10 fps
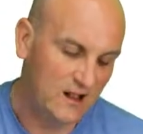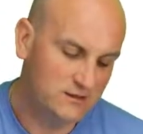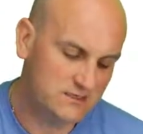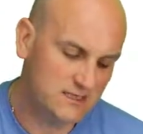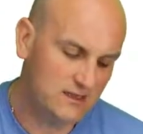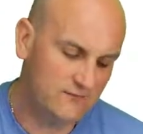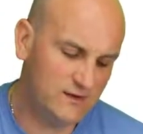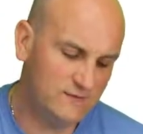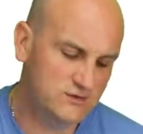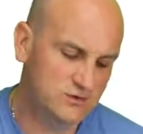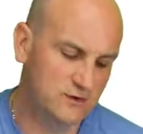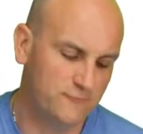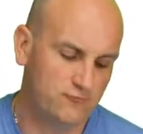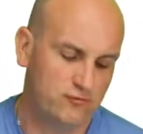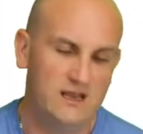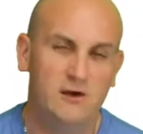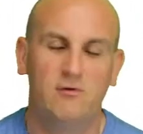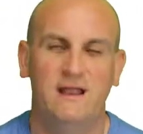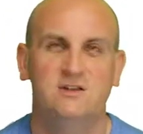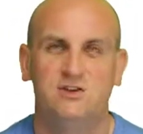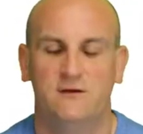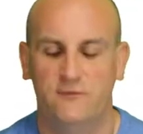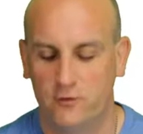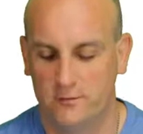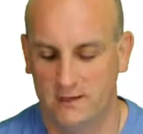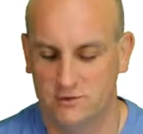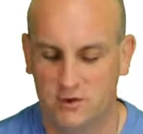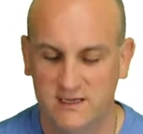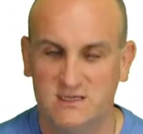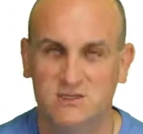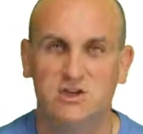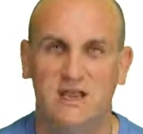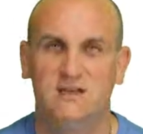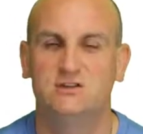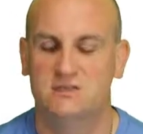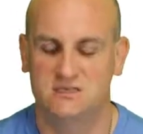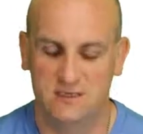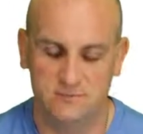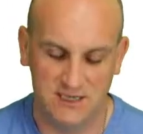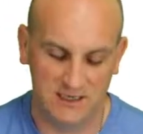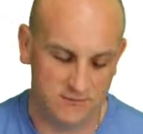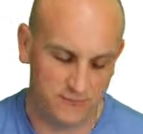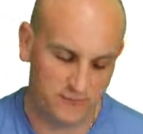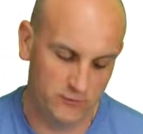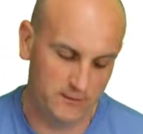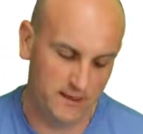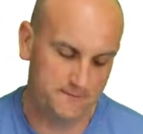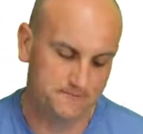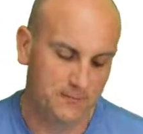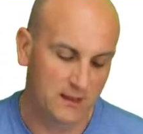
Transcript: just think of it as sort of rearranging a formula, trying to change the subject of the formula.